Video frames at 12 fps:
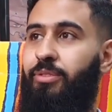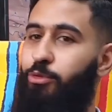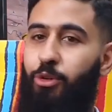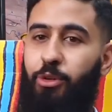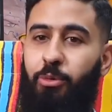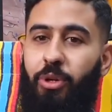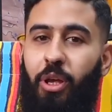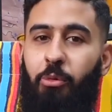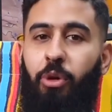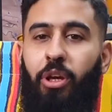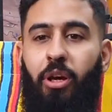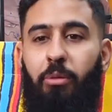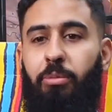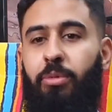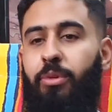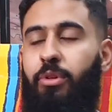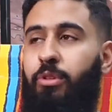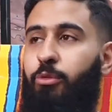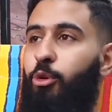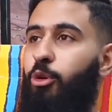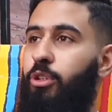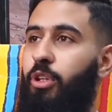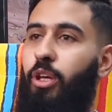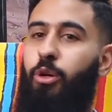Or when I wake up the
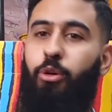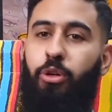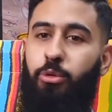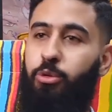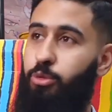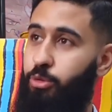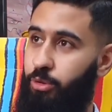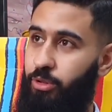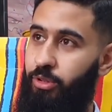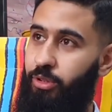following day going to school,